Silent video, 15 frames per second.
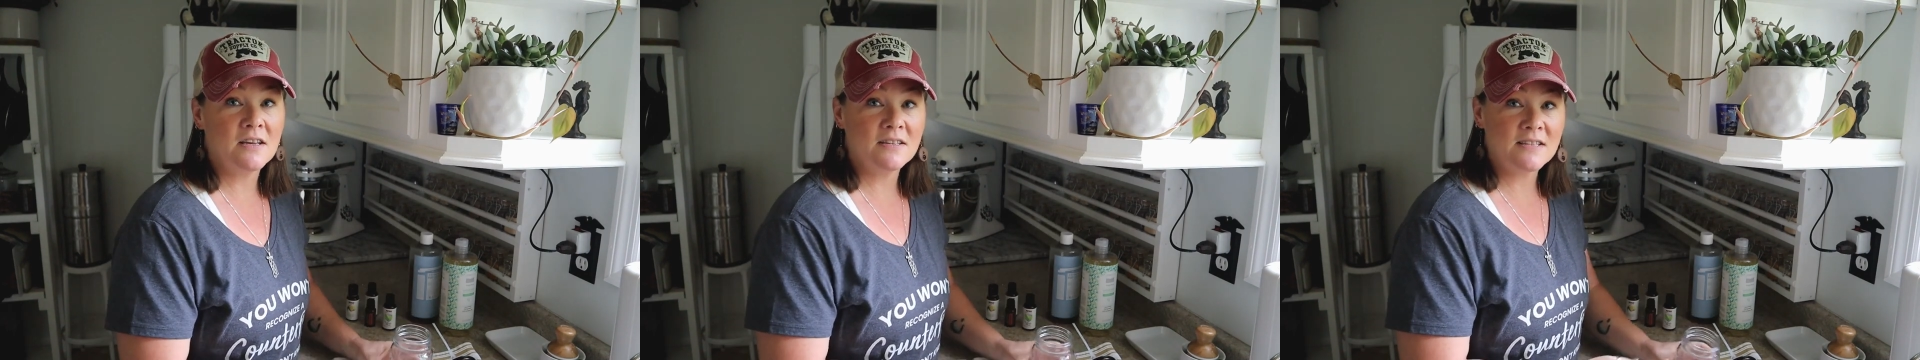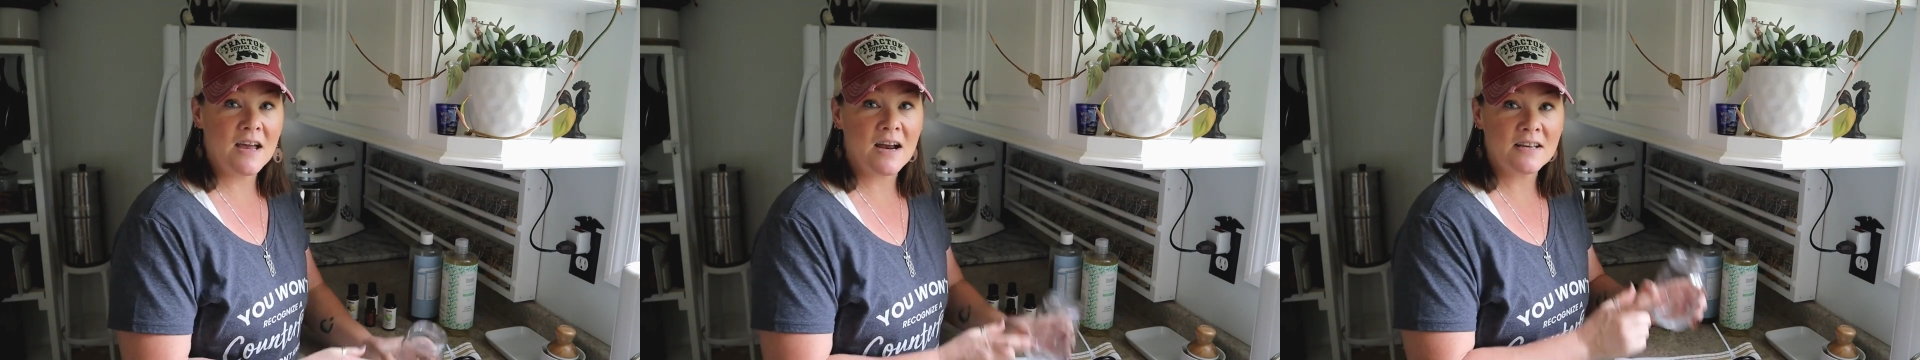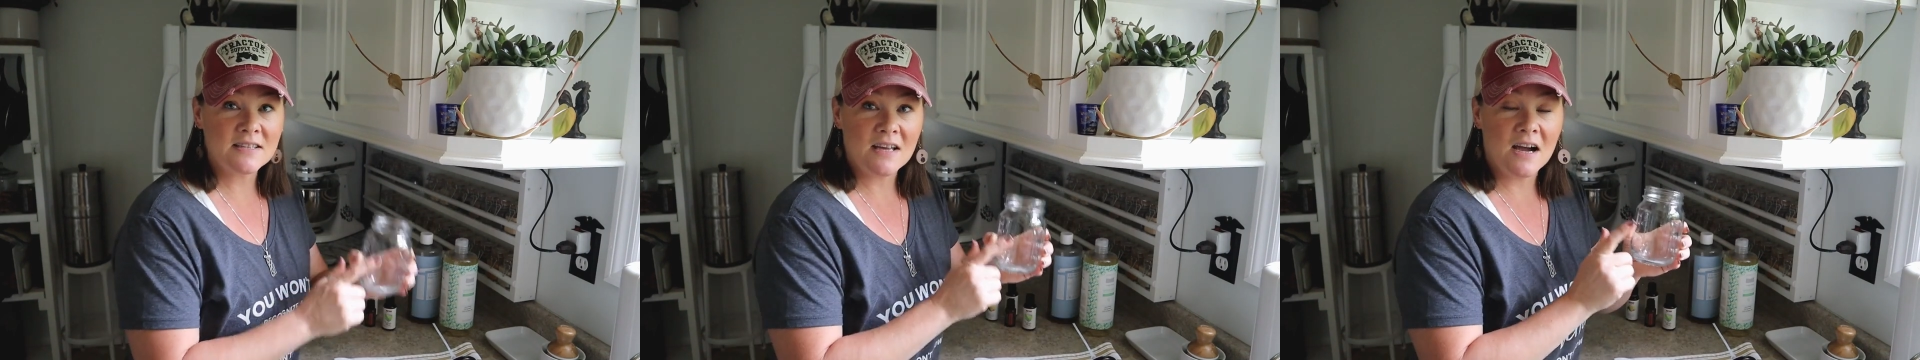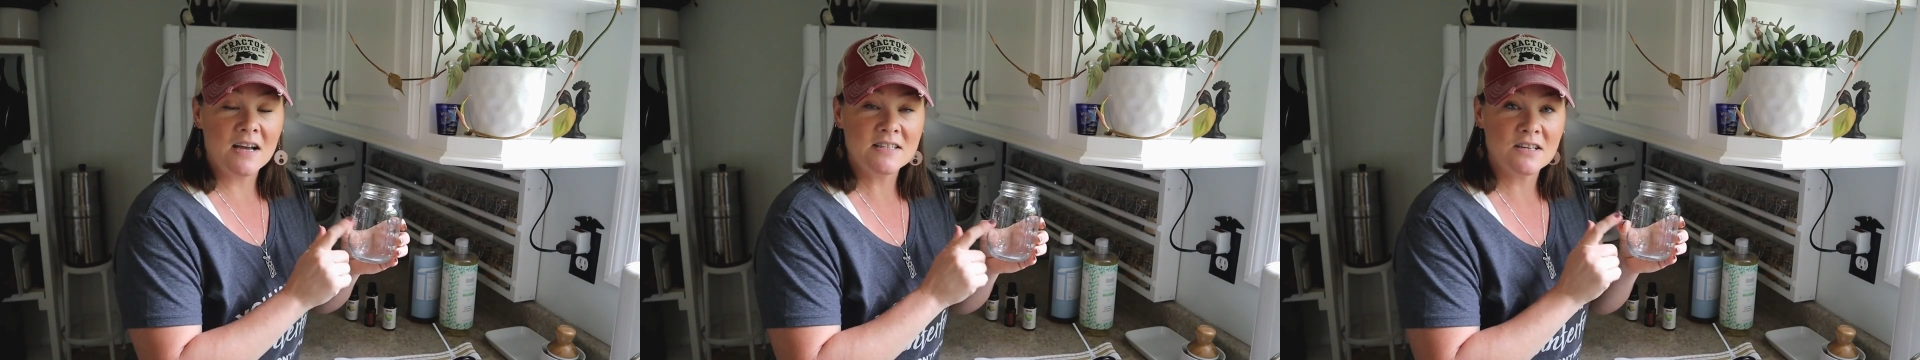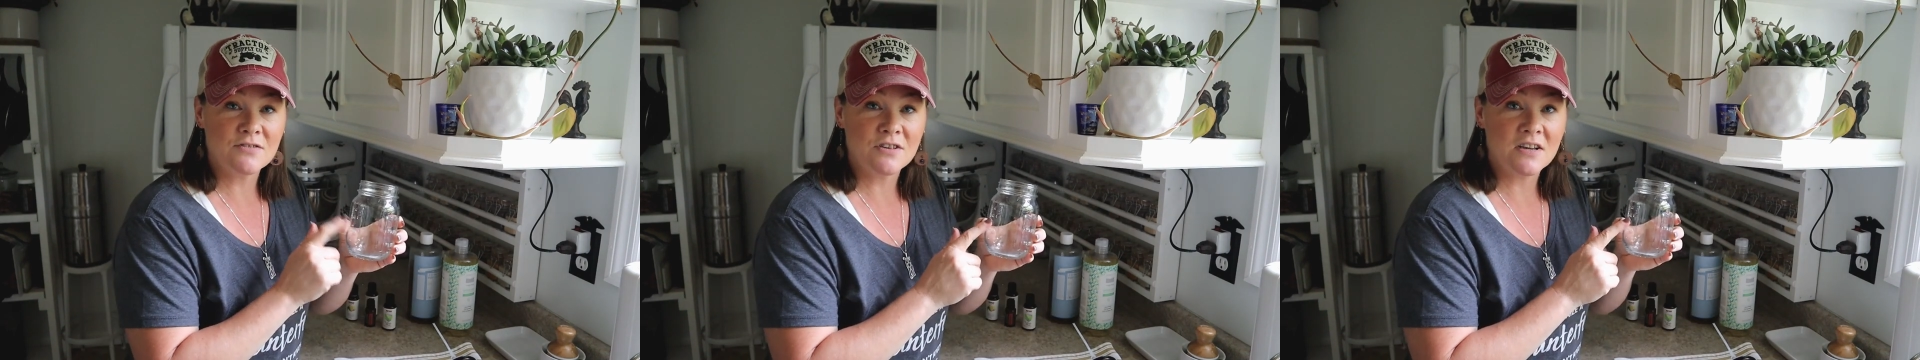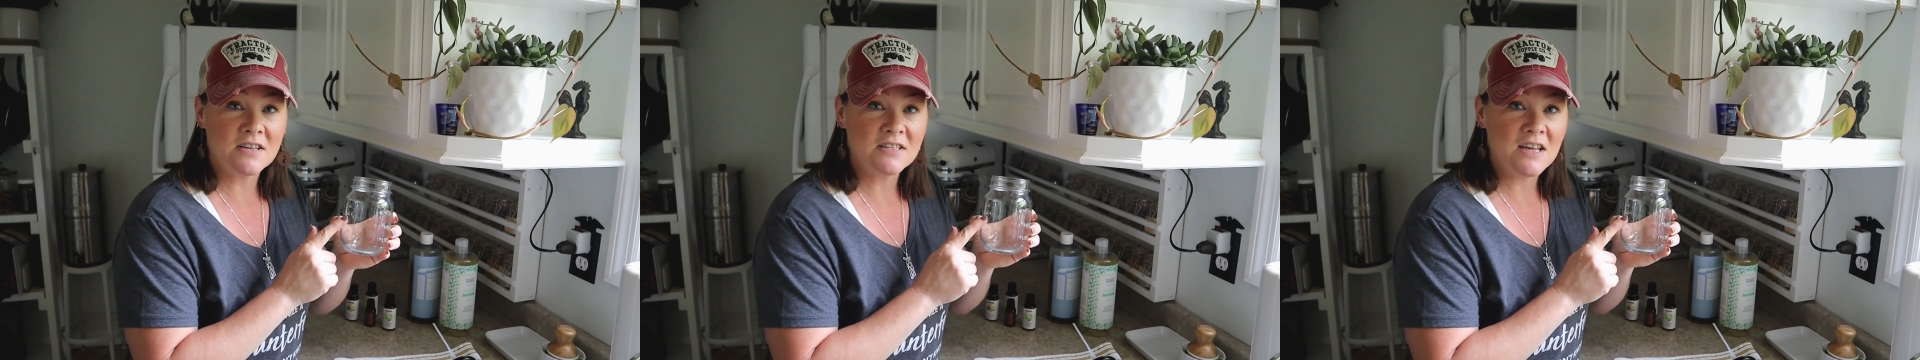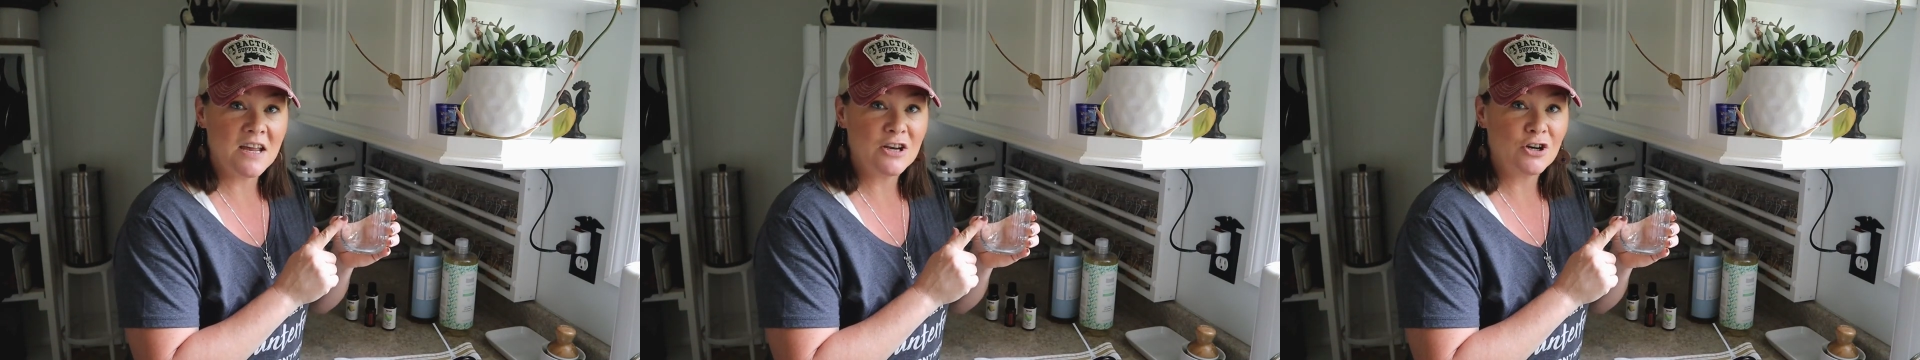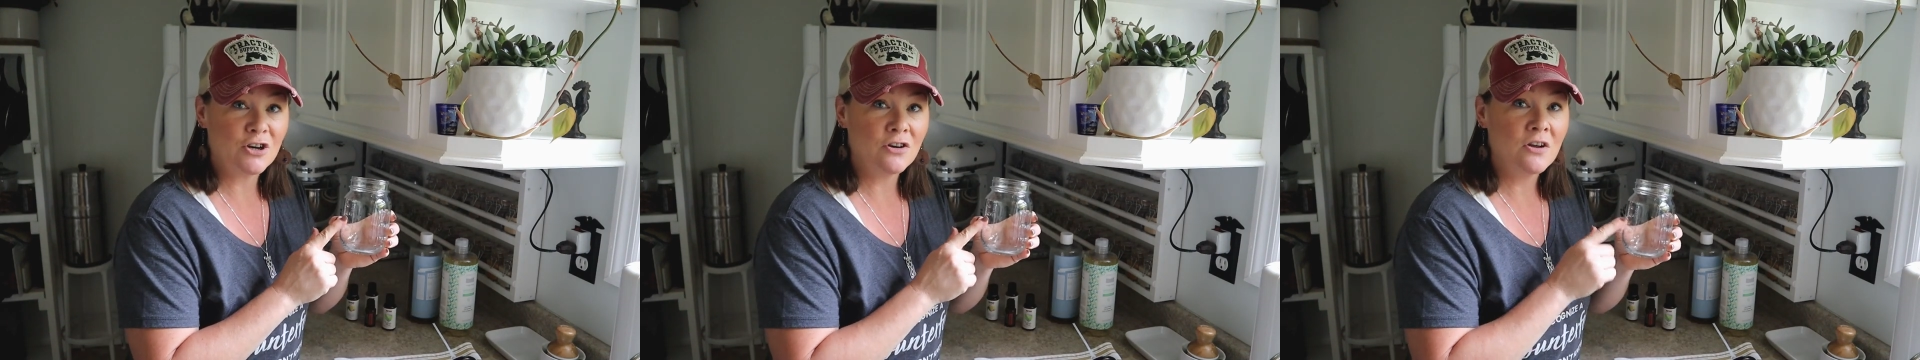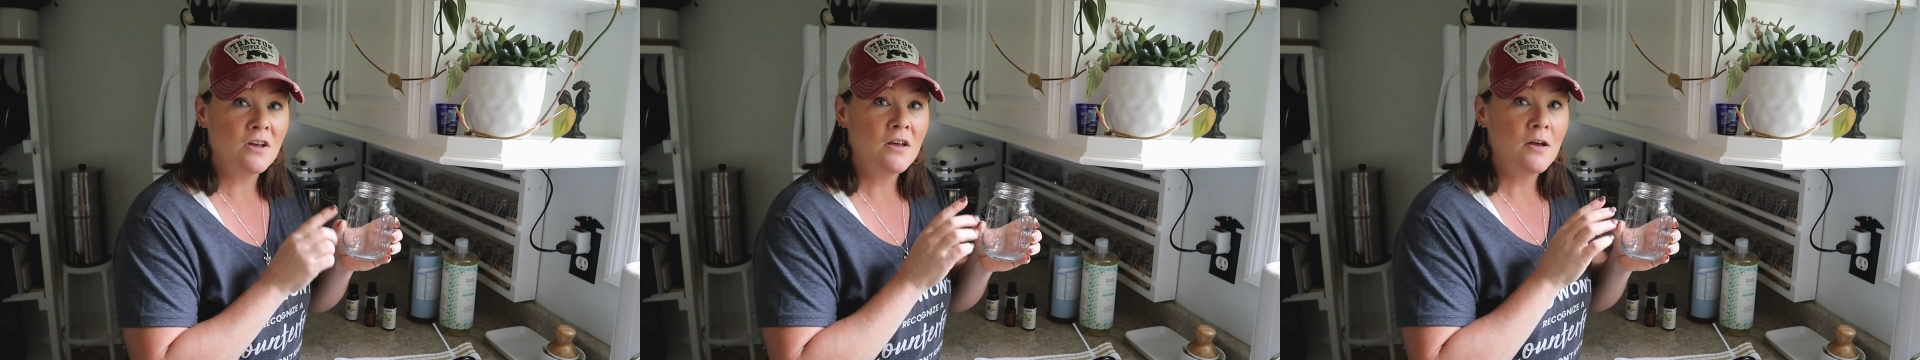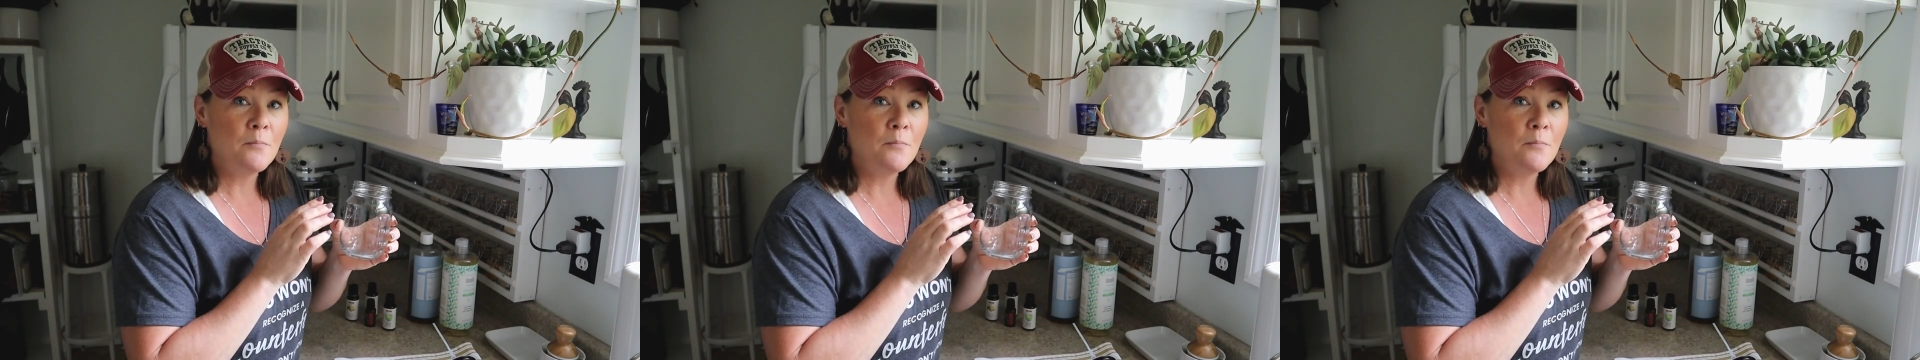exact size of the container,